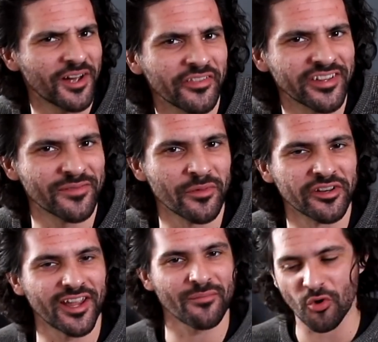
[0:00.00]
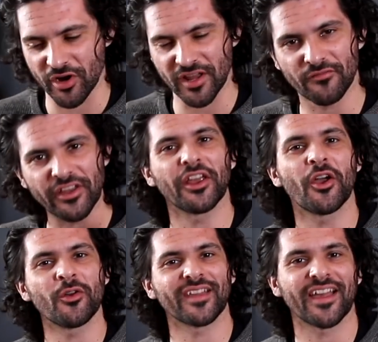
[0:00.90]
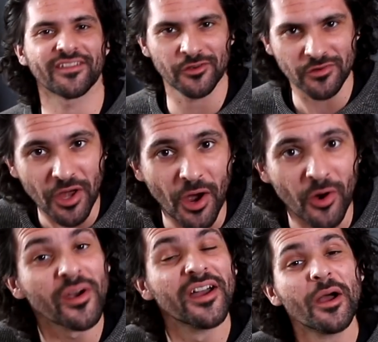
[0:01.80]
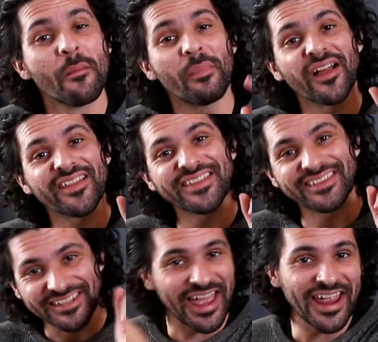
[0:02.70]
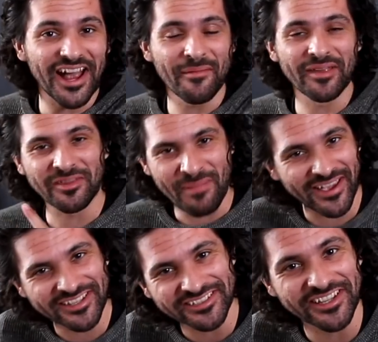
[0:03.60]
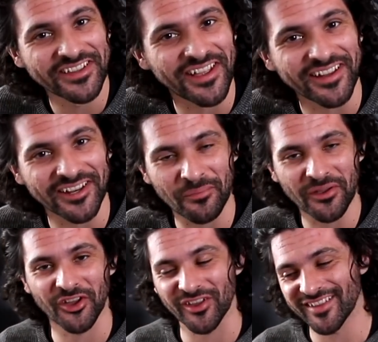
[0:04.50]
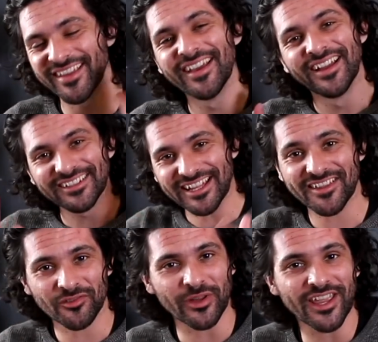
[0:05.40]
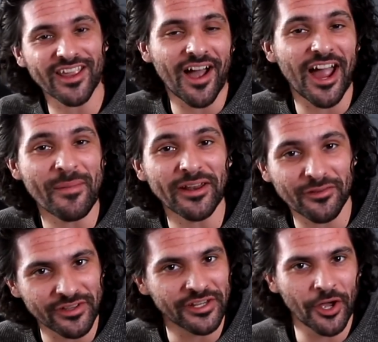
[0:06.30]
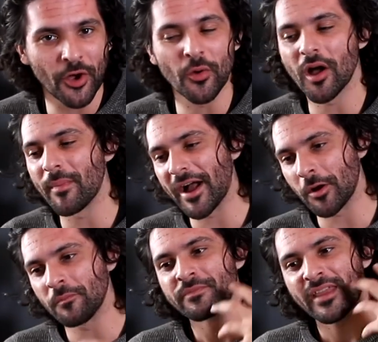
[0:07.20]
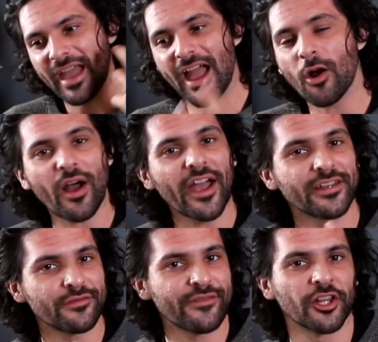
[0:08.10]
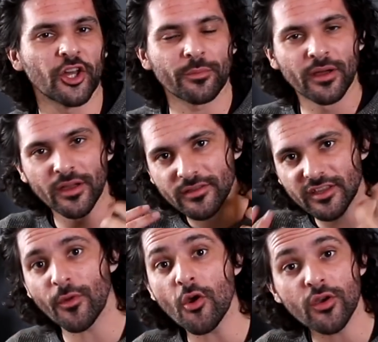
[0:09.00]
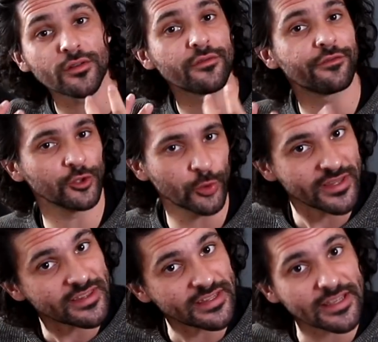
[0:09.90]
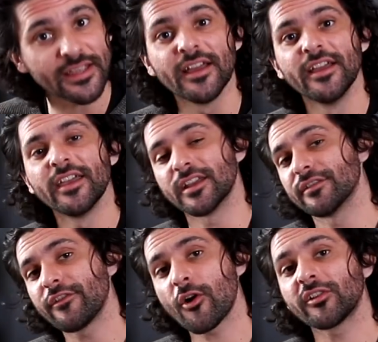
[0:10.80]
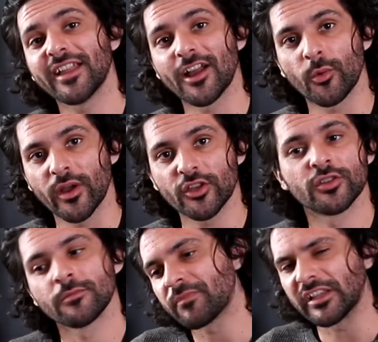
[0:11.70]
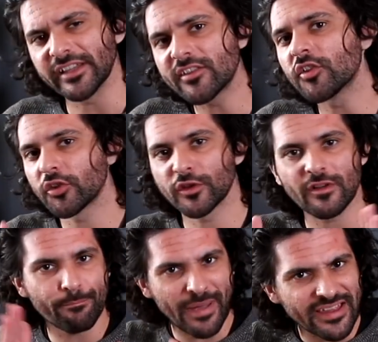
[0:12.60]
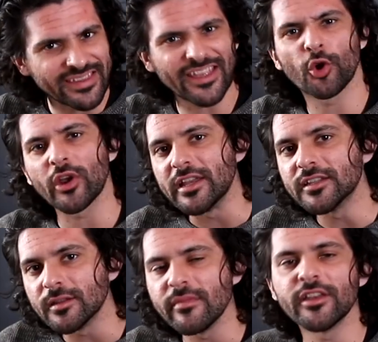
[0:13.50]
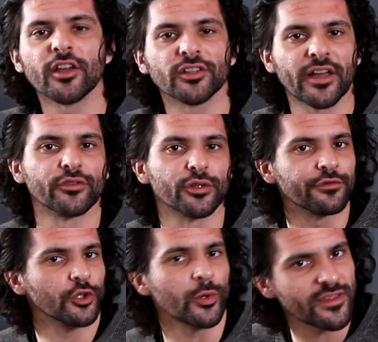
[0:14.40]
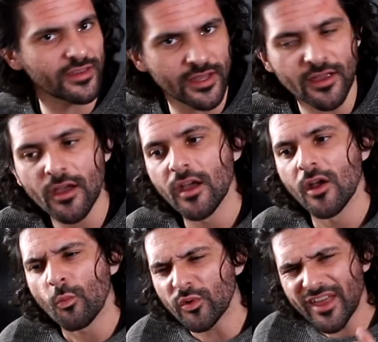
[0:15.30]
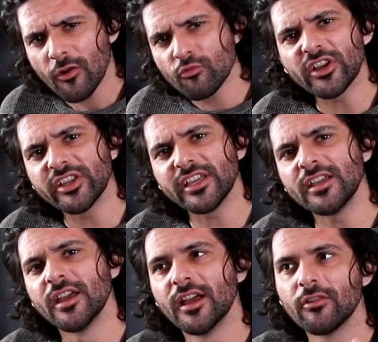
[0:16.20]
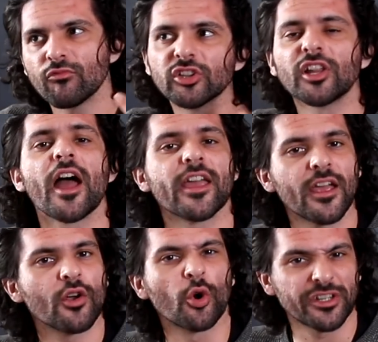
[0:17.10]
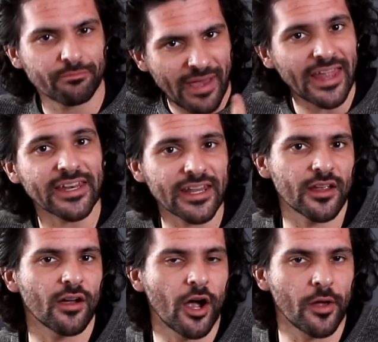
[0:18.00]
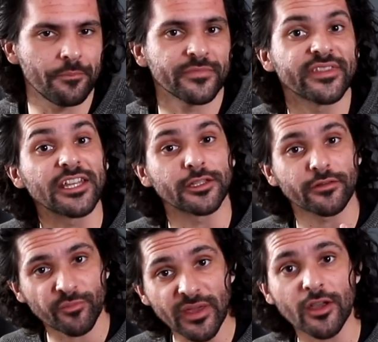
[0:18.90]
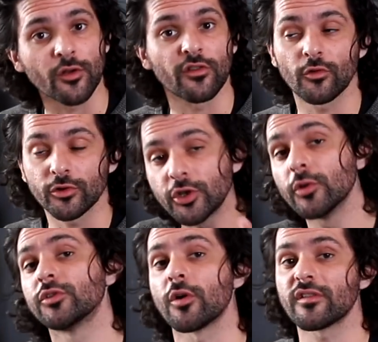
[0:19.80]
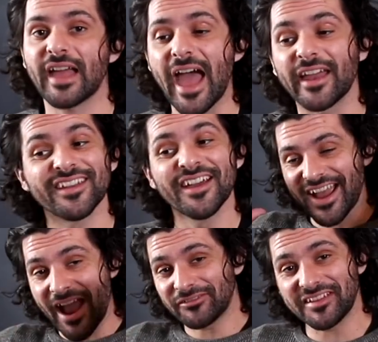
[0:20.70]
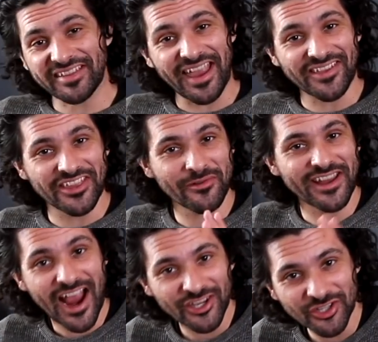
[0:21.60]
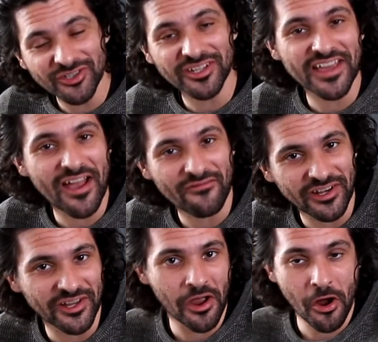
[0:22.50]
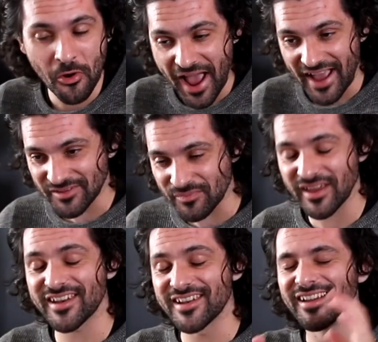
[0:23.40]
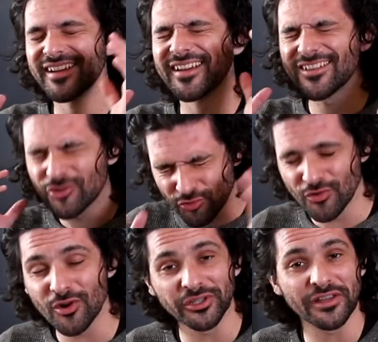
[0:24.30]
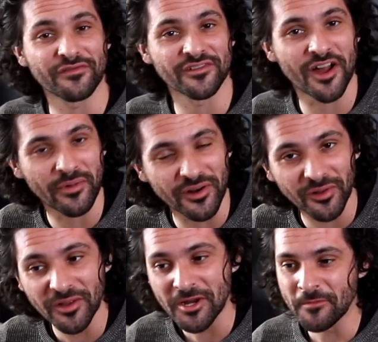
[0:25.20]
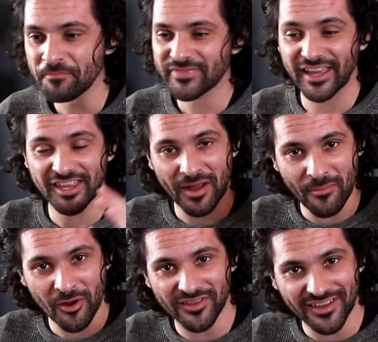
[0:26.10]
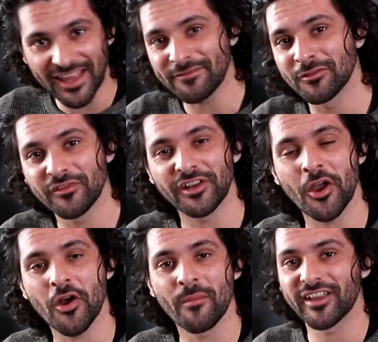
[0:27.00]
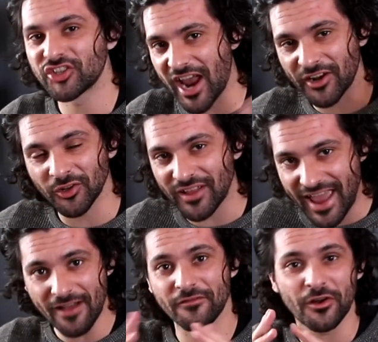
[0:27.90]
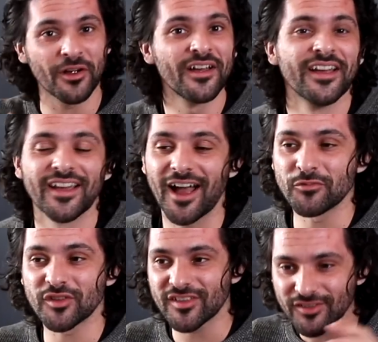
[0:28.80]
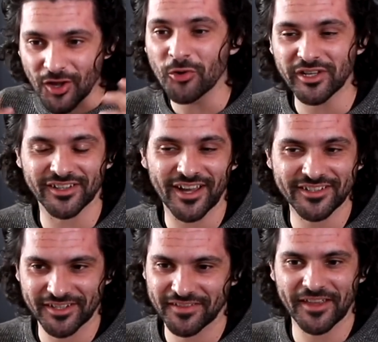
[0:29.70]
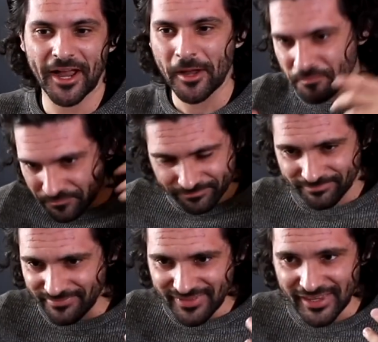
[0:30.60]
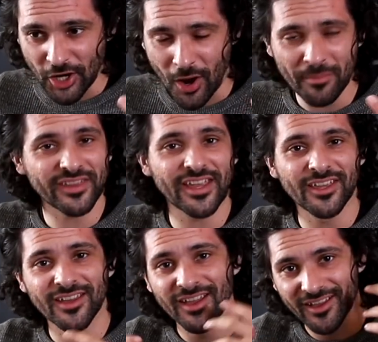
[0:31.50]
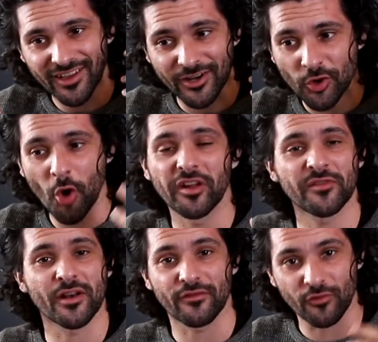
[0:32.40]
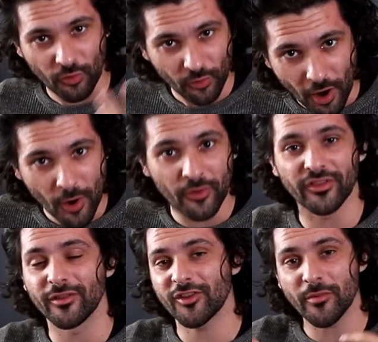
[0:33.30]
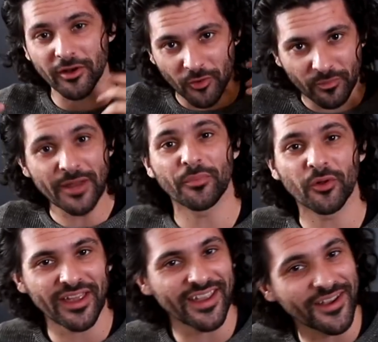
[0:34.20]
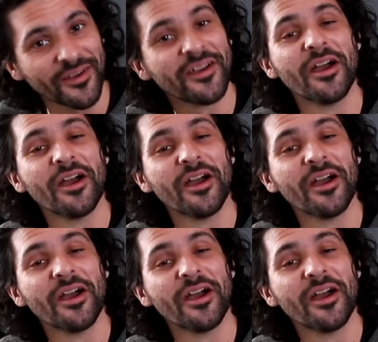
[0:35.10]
on these Monday morning videos, as you know, but today I'm especially excited because last week I made a video about how I develop spoken fluency in a foreign language, at least to sort of a basic or intermediate level of fluency, without really relying or depending on native speakers or tutors. And I have to say, the reaction to that video has been truly phenomenal. It's my most successful video on my channel ever. I'm just so delighted that, I'm seeing an enormous amount of growth and there's so many new people here.